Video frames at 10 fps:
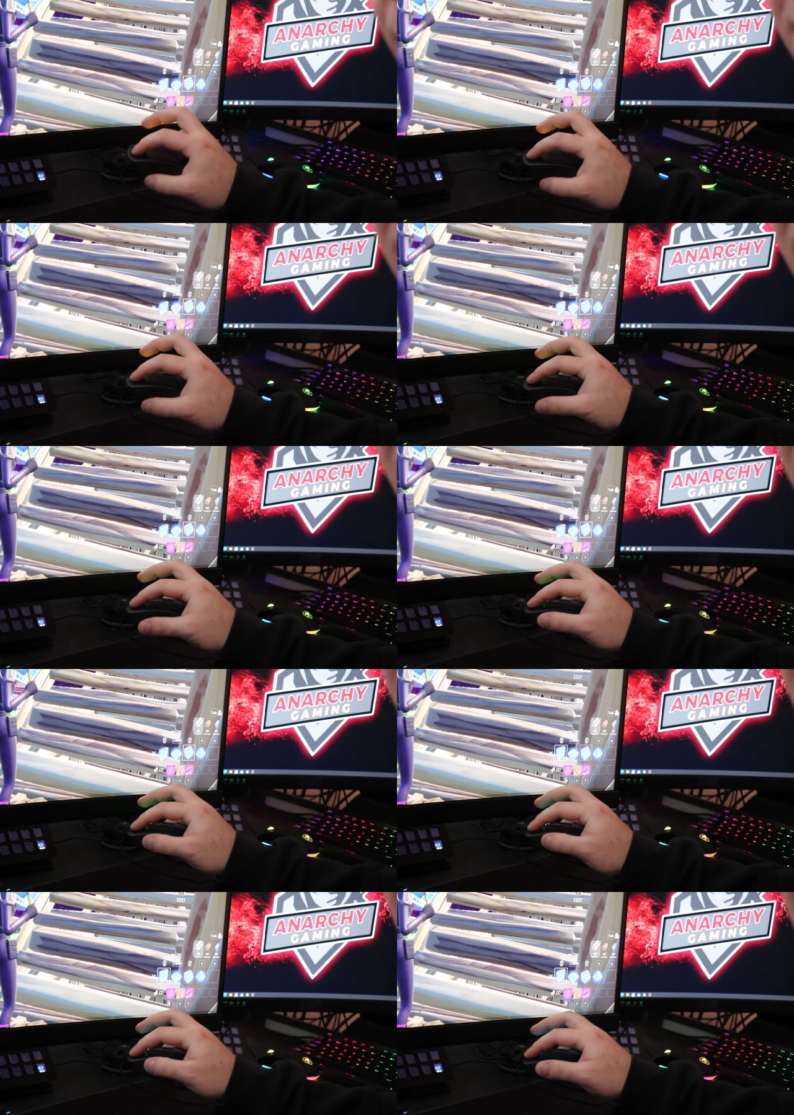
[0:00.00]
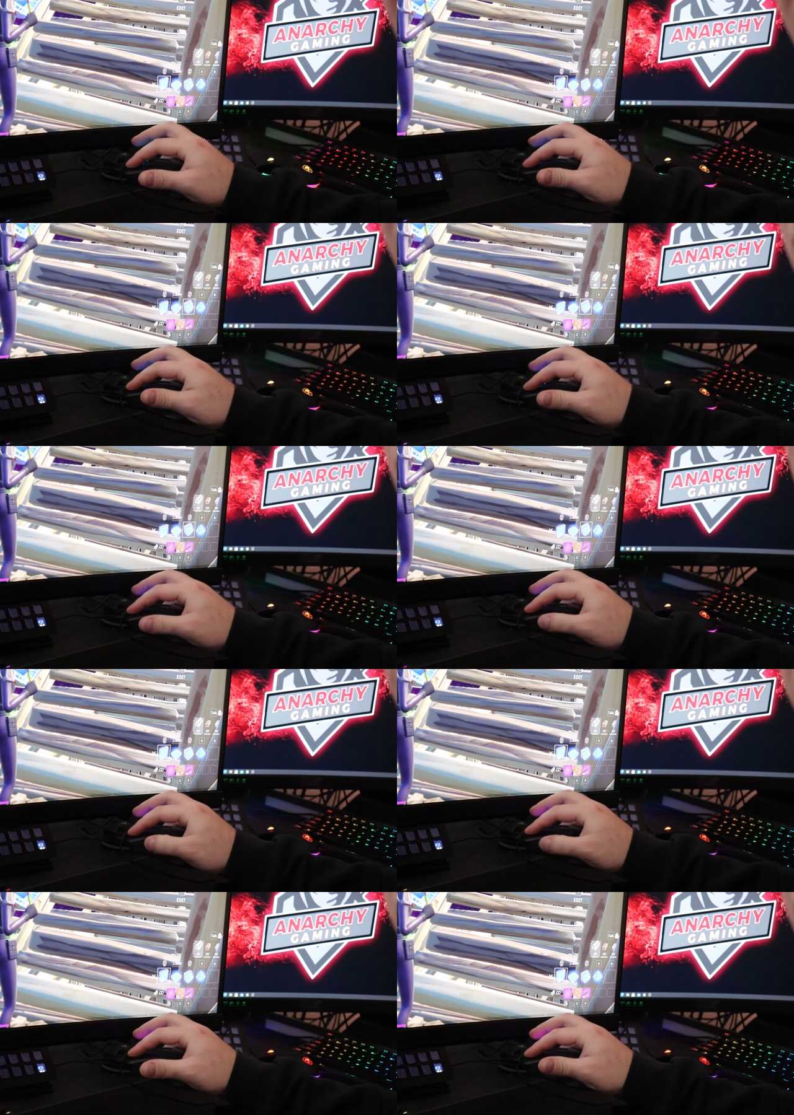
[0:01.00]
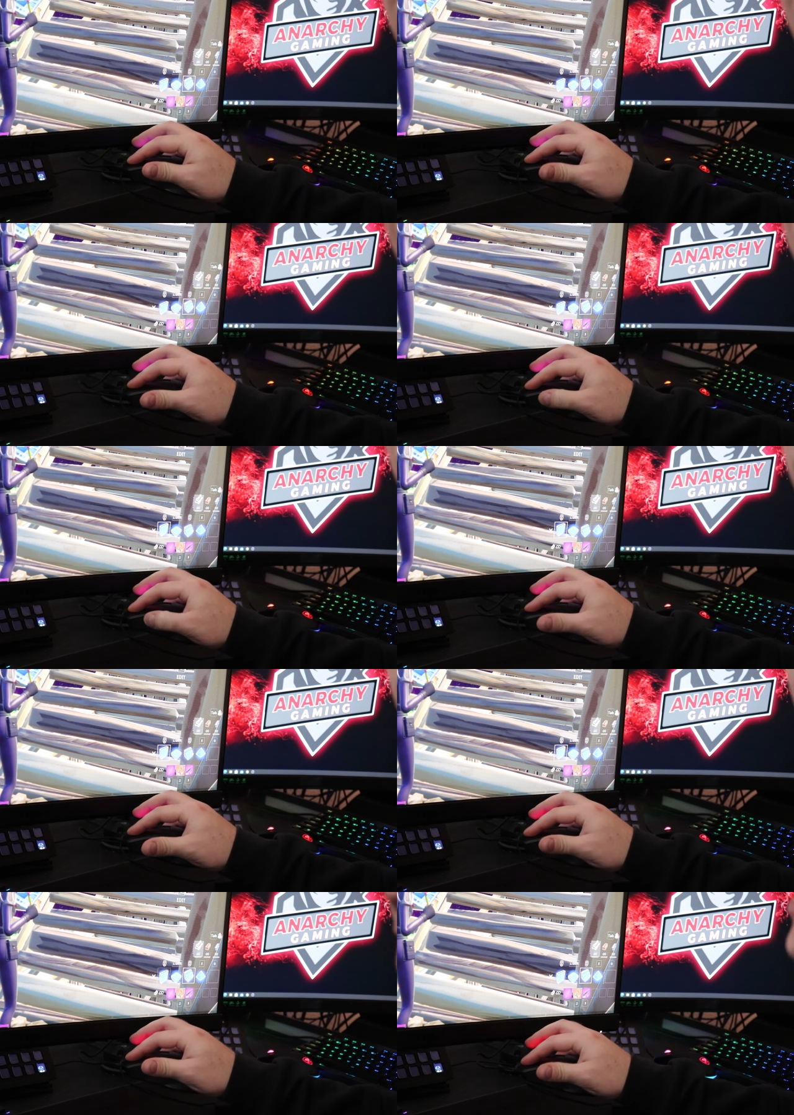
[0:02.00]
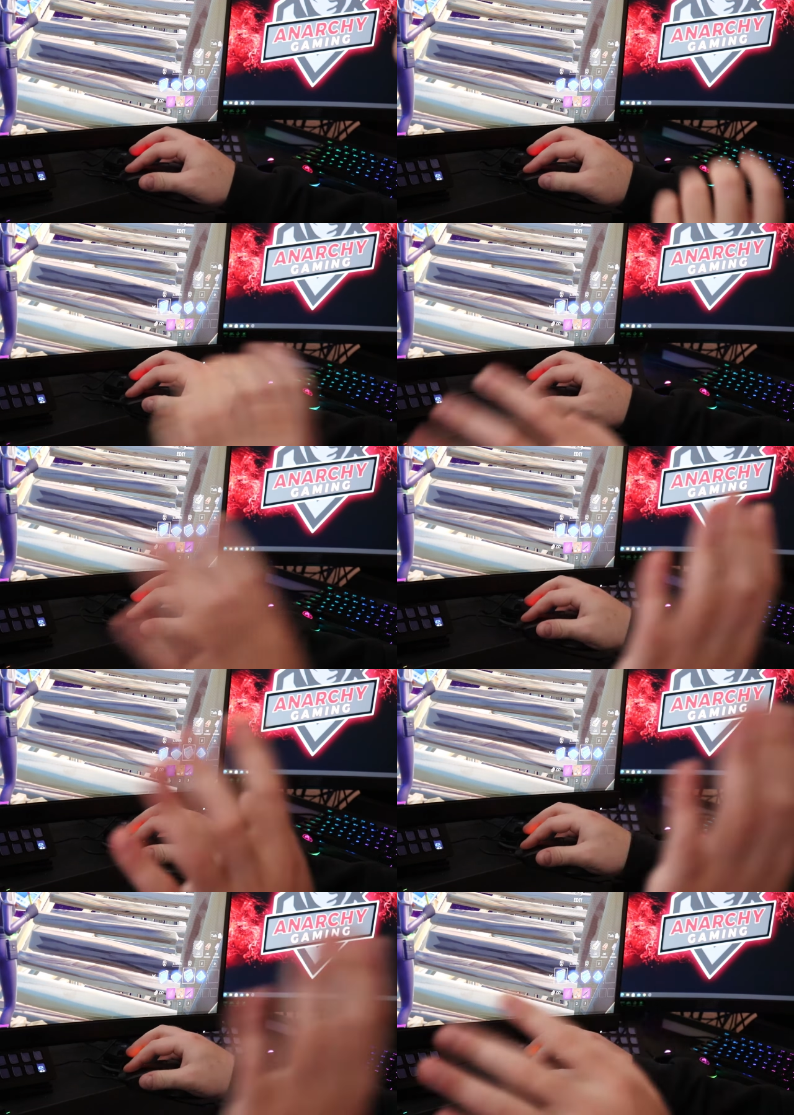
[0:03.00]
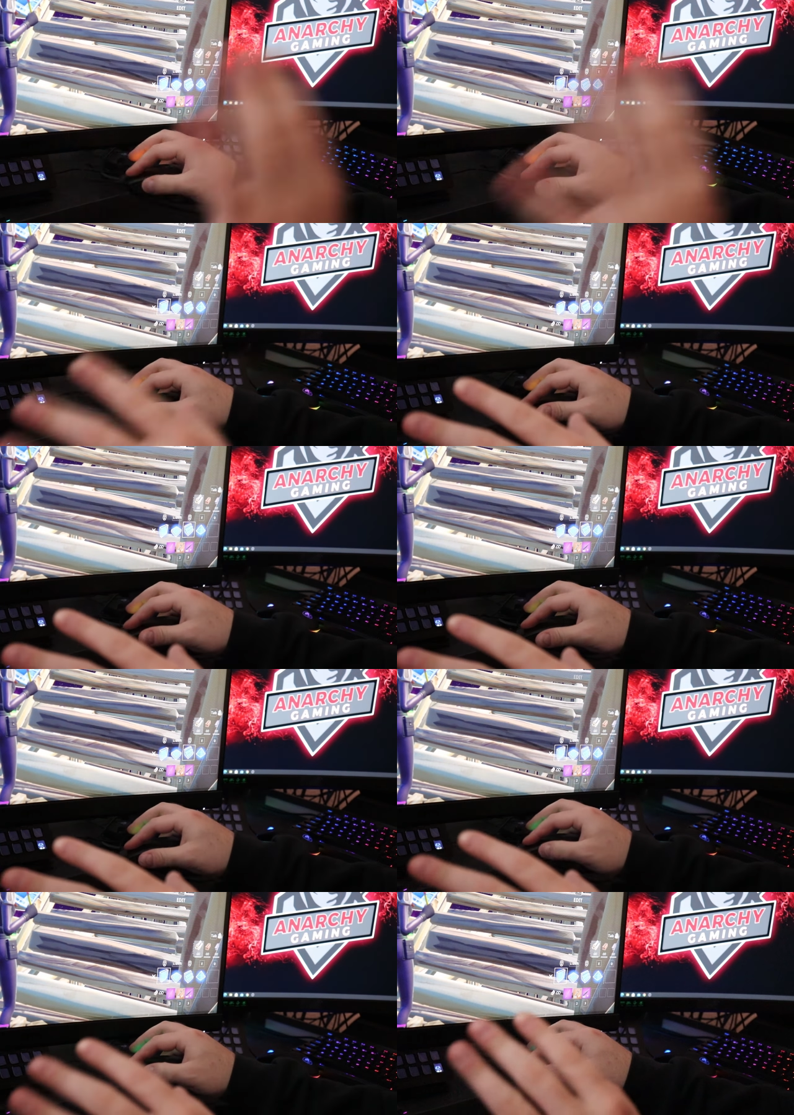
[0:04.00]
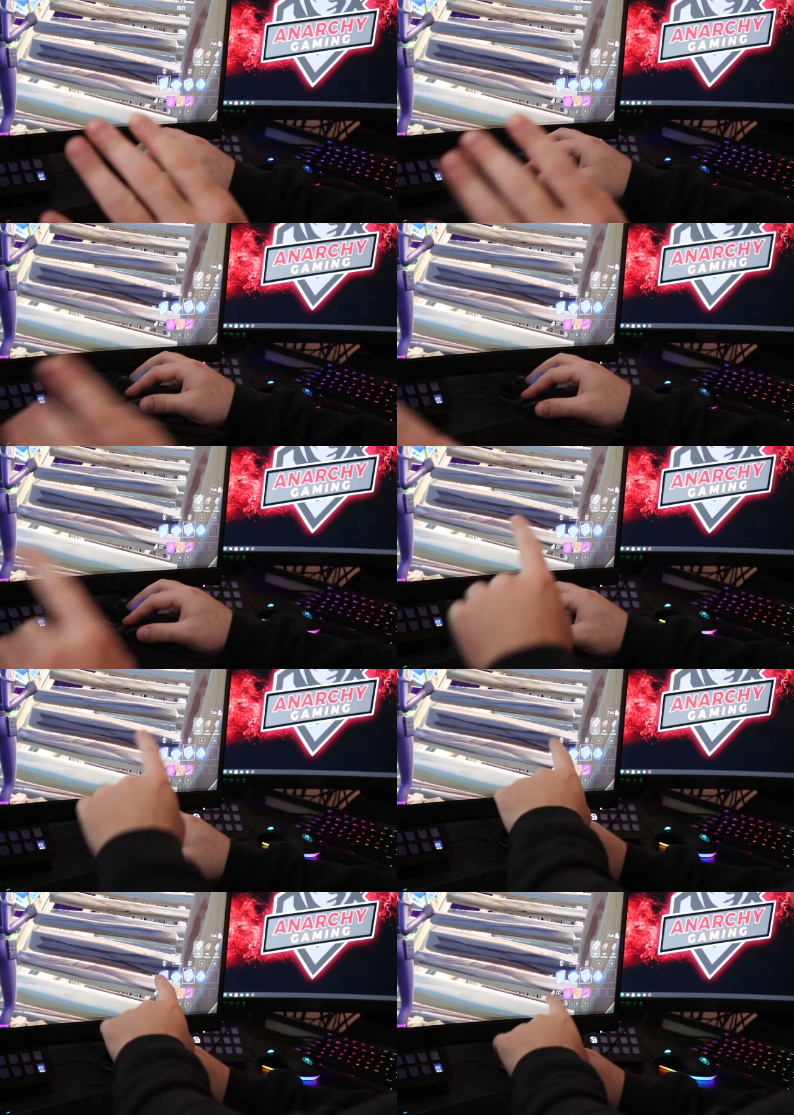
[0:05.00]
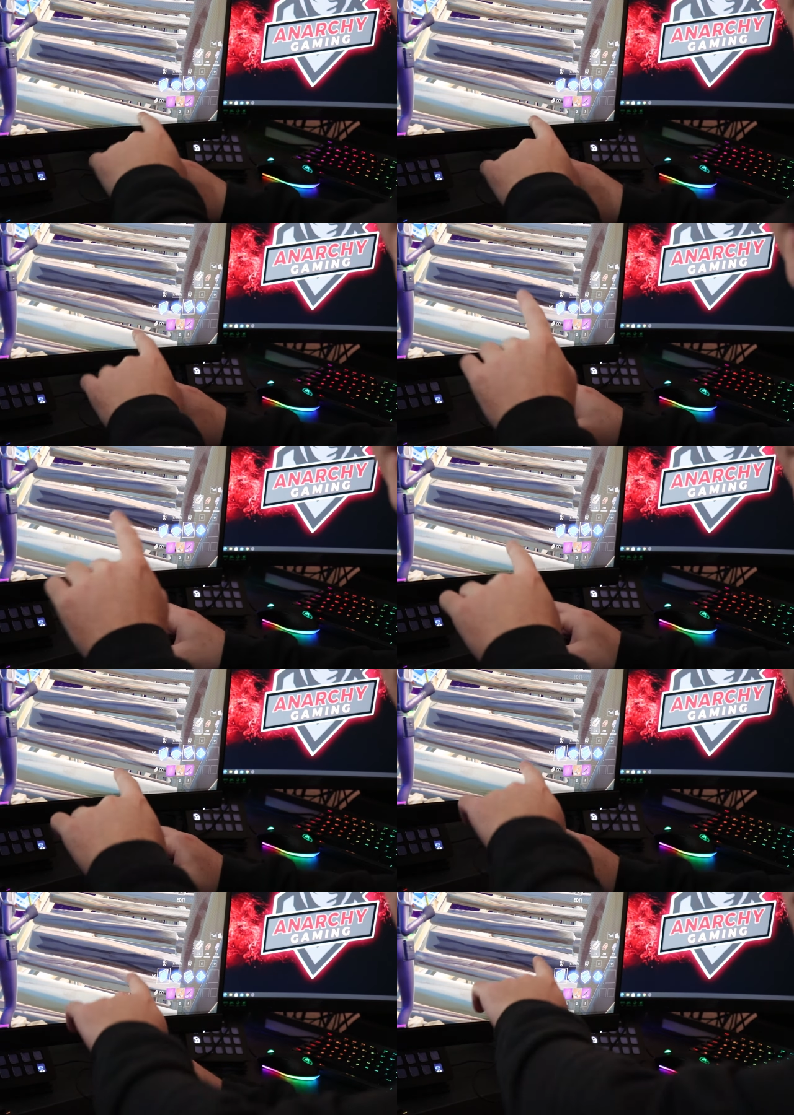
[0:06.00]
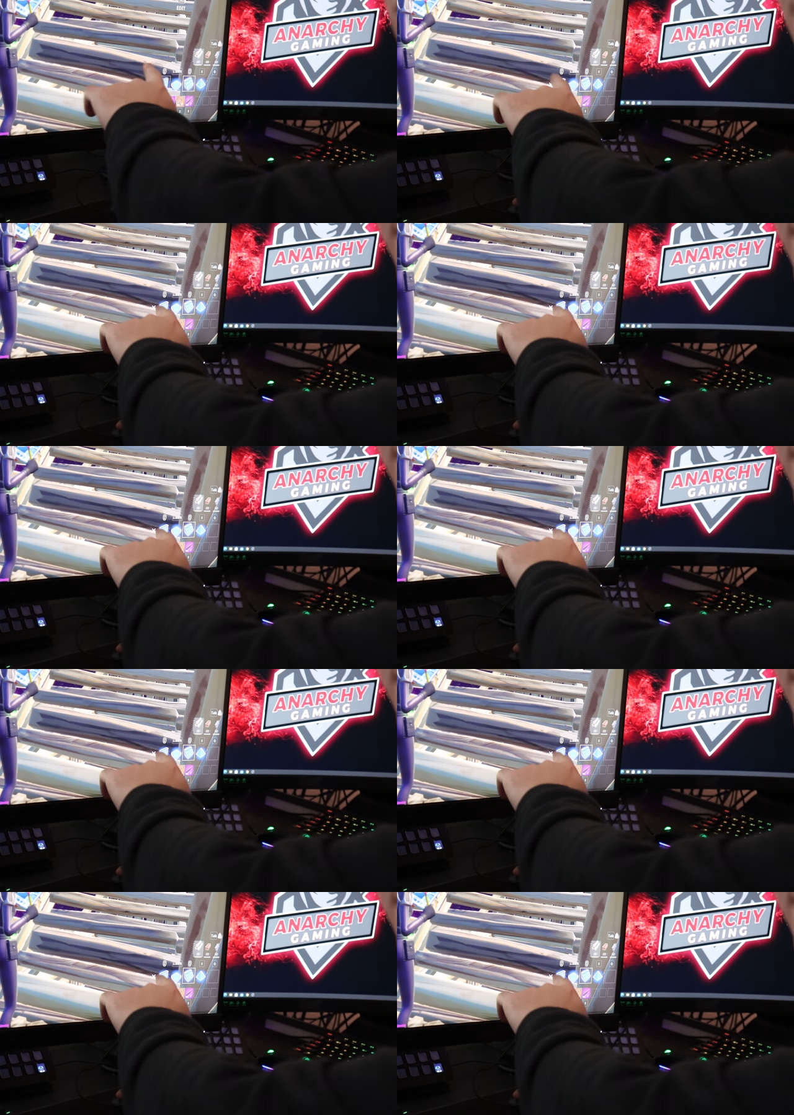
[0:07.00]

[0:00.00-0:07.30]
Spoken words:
Nobody's mouth can be seen.